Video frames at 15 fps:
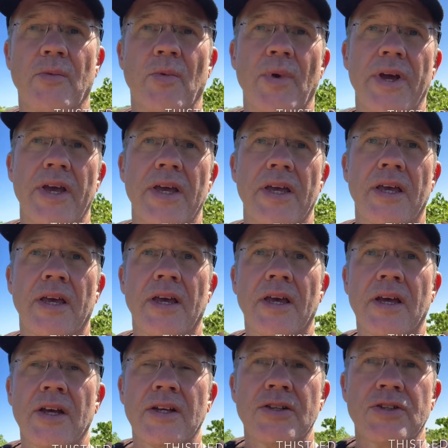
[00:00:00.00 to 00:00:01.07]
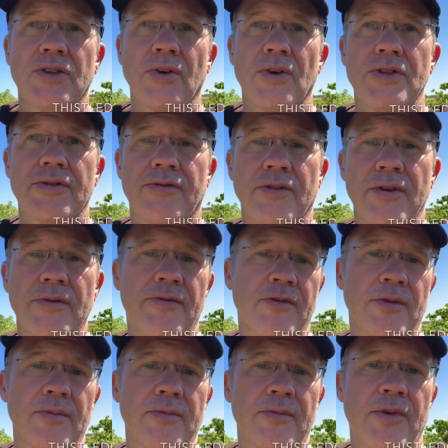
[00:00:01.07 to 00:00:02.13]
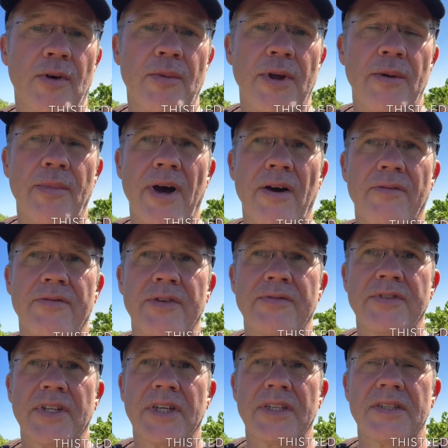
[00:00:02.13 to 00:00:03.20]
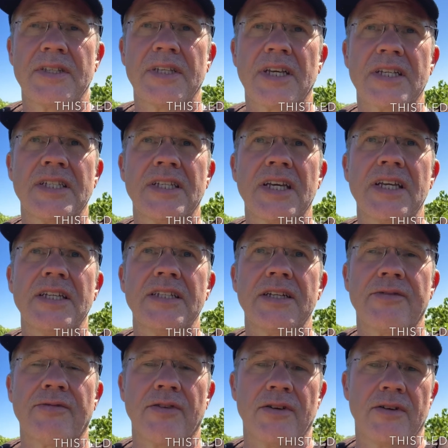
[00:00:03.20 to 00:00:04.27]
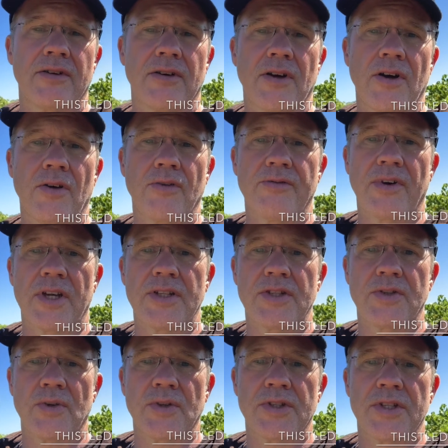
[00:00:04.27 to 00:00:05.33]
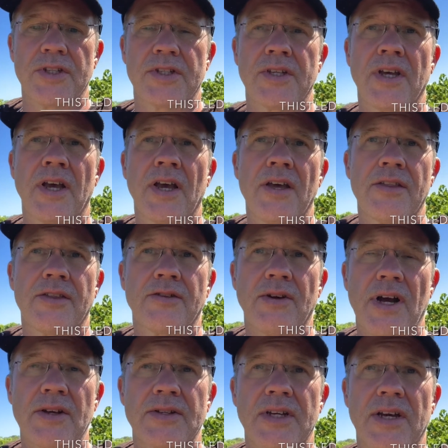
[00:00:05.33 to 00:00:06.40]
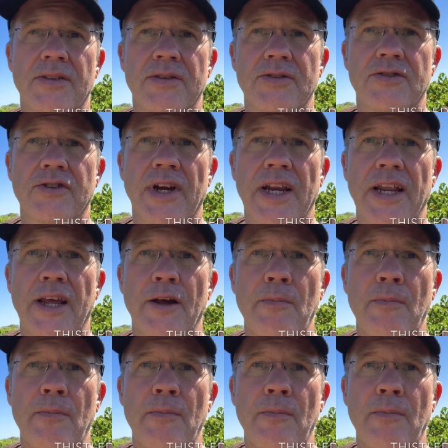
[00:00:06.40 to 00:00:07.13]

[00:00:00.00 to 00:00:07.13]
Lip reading: We source fruit from probably about 16 different old vine sources throughout South Australia,